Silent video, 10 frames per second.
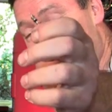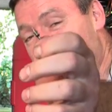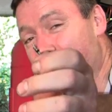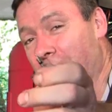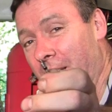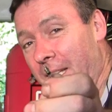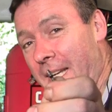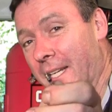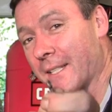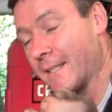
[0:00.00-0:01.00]
it's going to
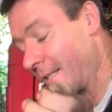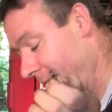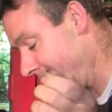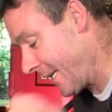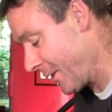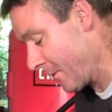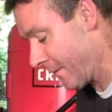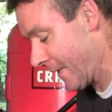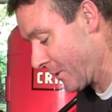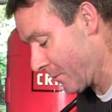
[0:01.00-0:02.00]
leak, leading to an
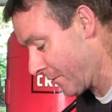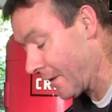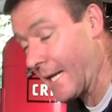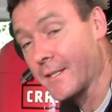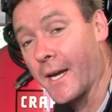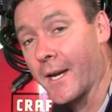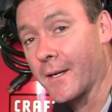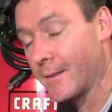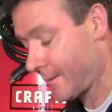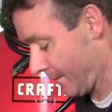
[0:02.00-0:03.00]
eventual flat
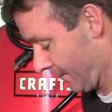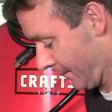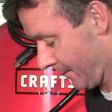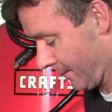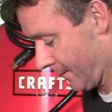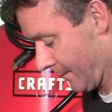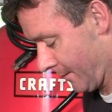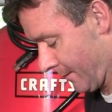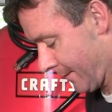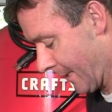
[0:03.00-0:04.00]
tire.
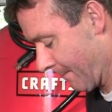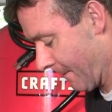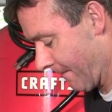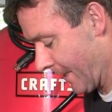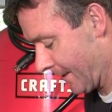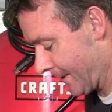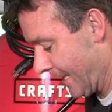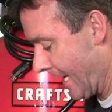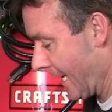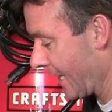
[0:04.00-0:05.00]
Take my fancy
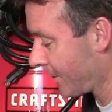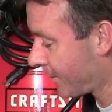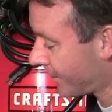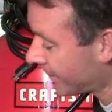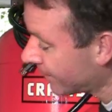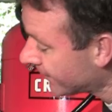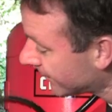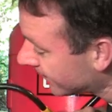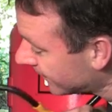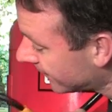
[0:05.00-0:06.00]
gauge,
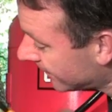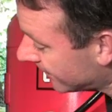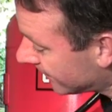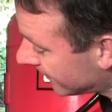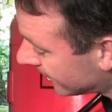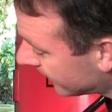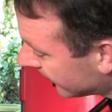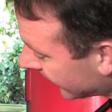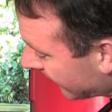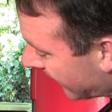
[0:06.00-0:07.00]

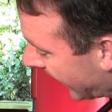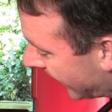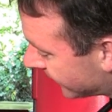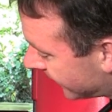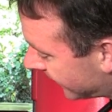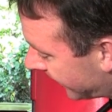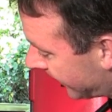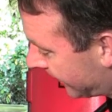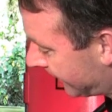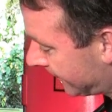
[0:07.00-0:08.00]
get my hands in
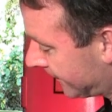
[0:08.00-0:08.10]
there,